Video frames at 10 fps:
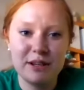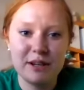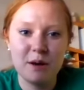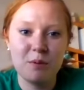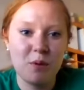
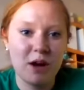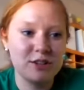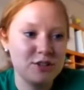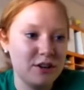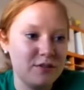only a couple
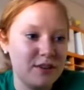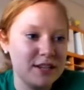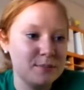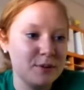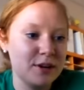watched on
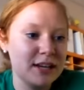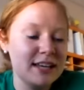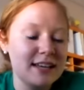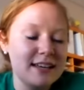Facebook.